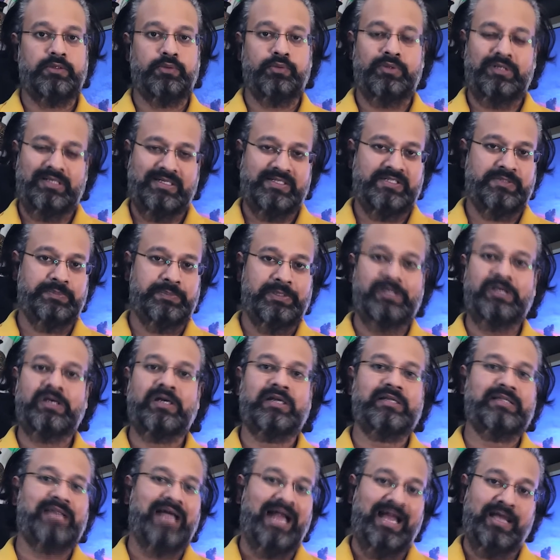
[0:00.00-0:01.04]
only
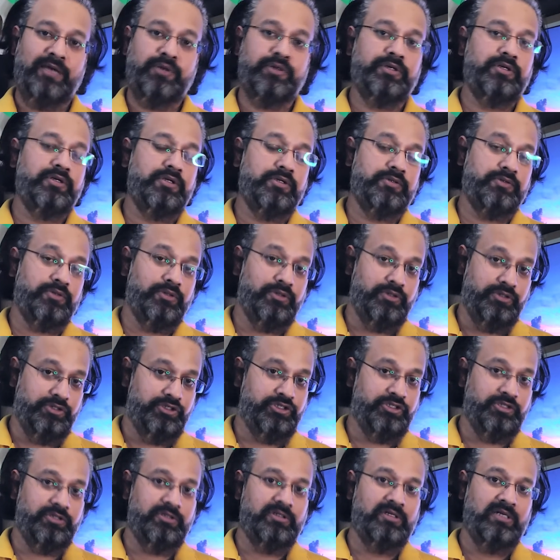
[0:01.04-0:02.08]
speaker that I couldn't
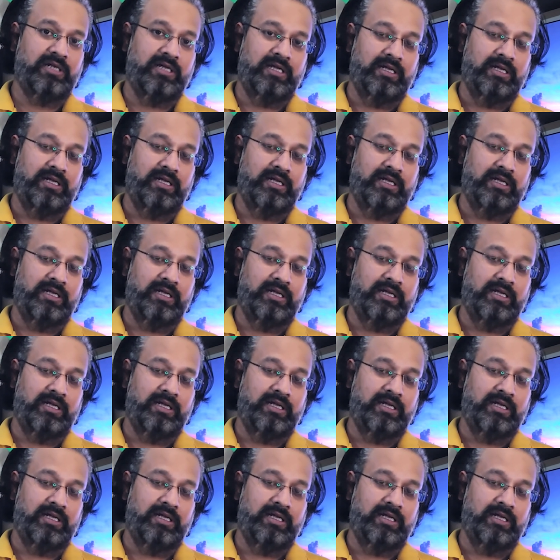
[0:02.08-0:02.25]
audition,